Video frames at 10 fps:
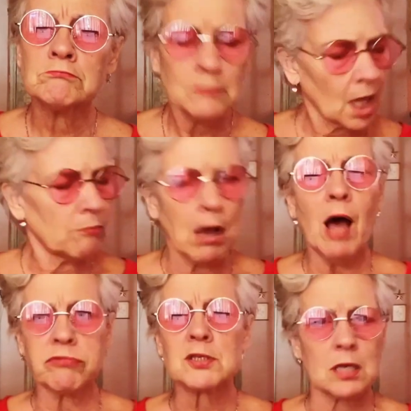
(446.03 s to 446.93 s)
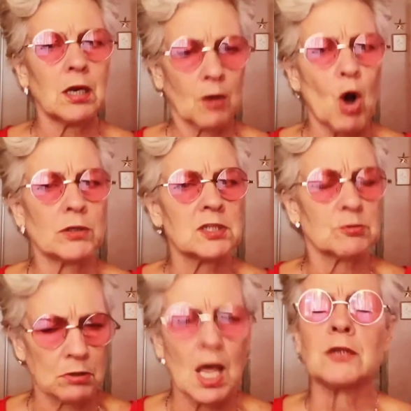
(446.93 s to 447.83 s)
The above is in accordance
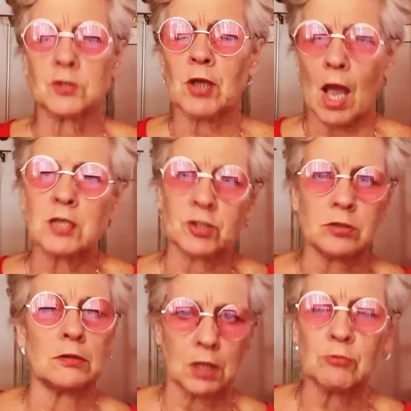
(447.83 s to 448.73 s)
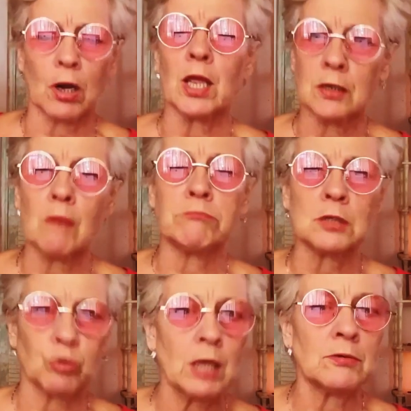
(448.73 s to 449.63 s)
with Educational Decree Number
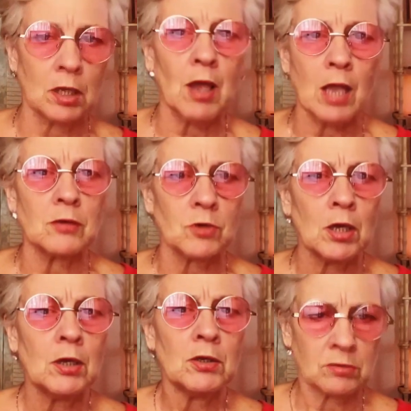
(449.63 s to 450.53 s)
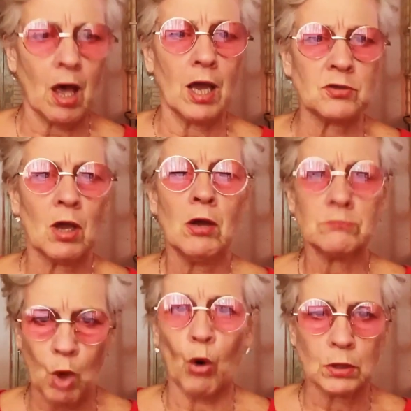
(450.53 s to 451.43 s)
28, signed
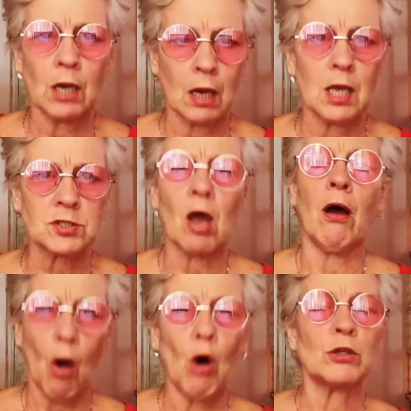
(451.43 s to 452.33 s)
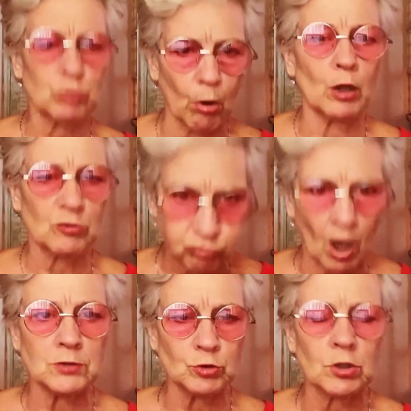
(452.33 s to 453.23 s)
Cornelius Oswald
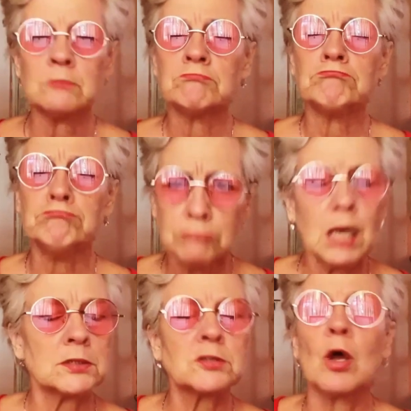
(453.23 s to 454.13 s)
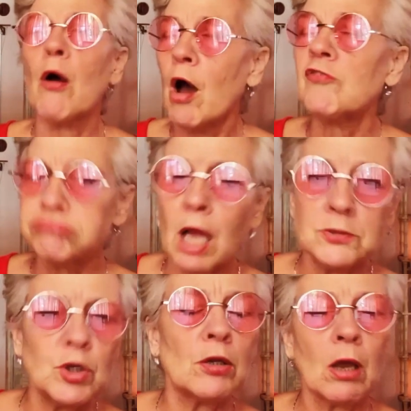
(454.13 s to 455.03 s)
Fudge, Minister of
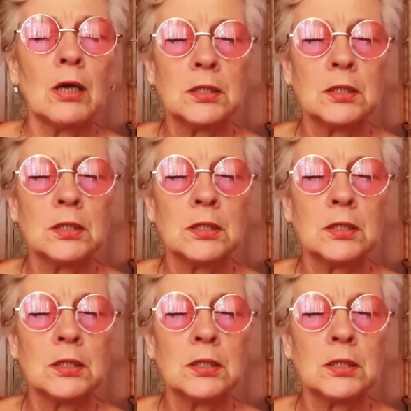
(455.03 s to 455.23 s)
Magic."